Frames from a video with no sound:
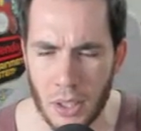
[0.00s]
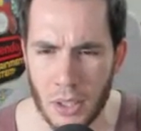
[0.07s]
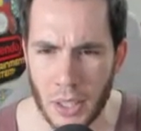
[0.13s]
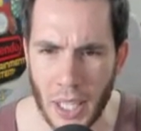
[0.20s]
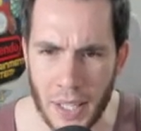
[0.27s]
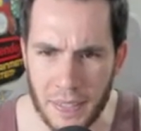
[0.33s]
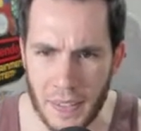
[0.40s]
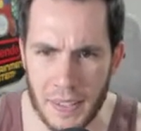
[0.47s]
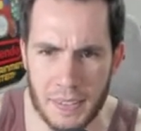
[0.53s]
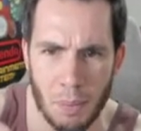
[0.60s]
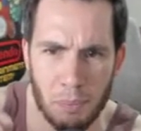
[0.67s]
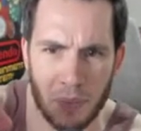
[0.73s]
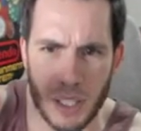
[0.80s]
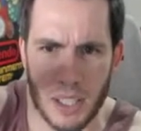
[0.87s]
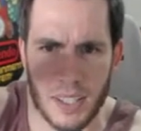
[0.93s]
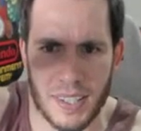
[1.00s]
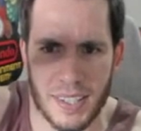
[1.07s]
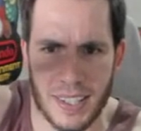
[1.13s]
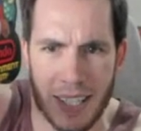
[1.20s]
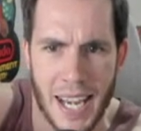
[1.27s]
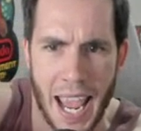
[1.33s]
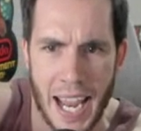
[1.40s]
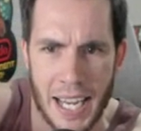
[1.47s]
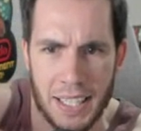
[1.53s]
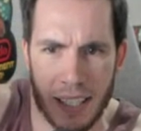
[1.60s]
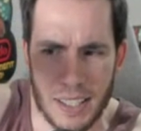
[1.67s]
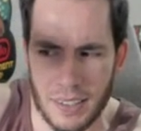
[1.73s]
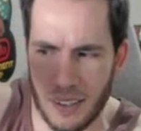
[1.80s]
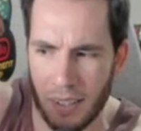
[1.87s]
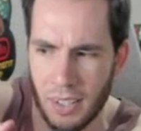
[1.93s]
Like, I think something snagged
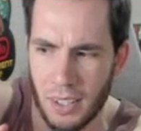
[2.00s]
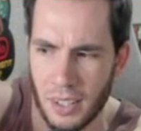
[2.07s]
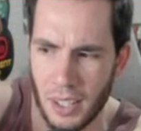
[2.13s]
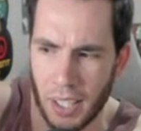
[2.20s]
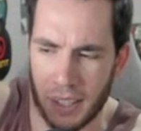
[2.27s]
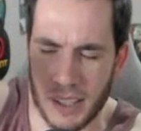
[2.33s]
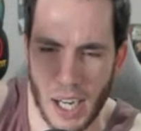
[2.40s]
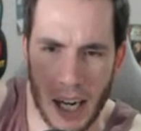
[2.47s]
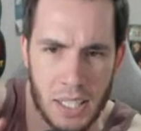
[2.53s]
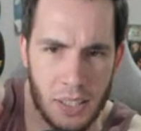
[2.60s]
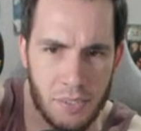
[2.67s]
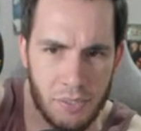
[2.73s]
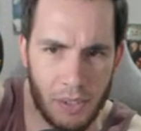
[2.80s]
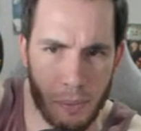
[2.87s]
it and kind of,